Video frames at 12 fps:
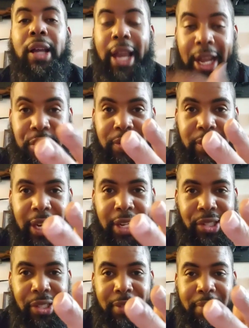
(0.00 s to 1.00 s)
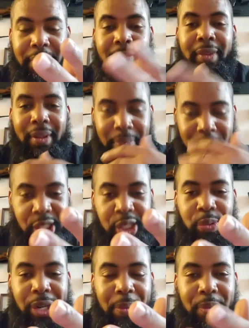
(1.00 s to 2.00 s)
education. This
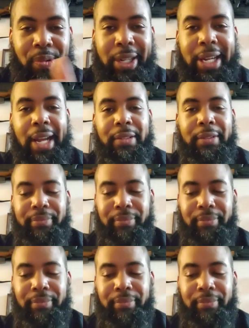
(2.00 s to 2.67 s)
is what I'm doing now.